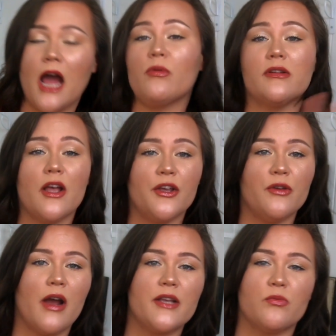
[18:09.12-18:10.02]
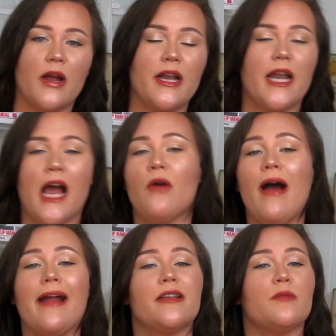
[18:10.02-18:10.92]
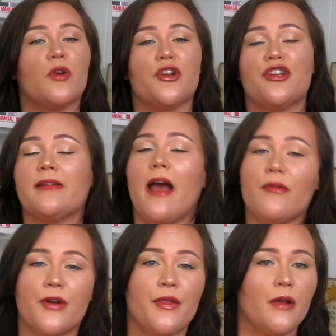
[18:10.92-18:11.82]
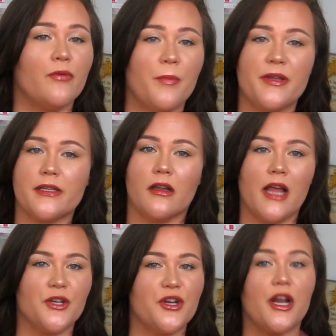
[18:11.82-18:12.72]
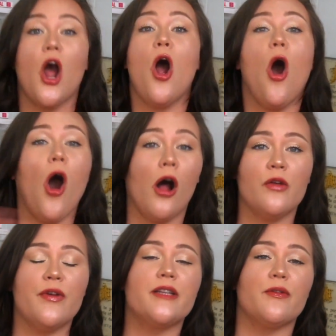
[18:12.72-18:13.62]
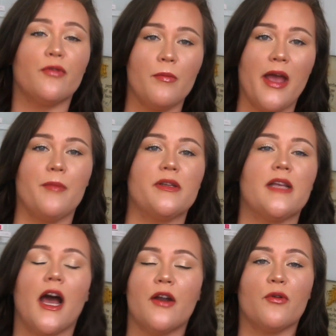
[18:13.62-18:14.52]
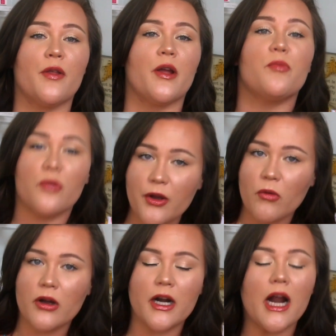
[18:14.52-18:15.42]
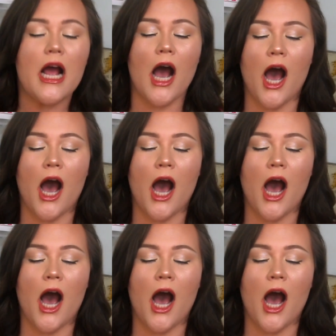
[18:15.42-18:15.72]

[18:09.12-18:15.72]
I will tell you guys right now, I did purchase everything from this collection, all of it from Amazon for their pre order.